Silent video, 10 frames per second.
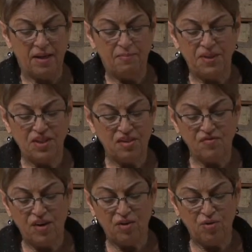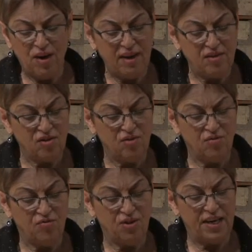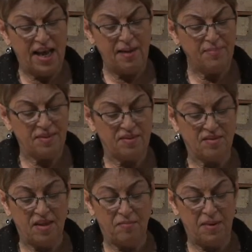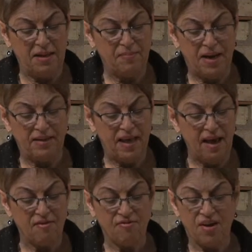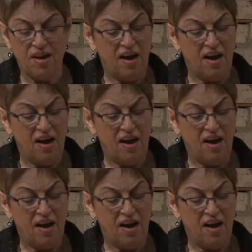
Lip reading: but just felt gratitude for an absence that made my life,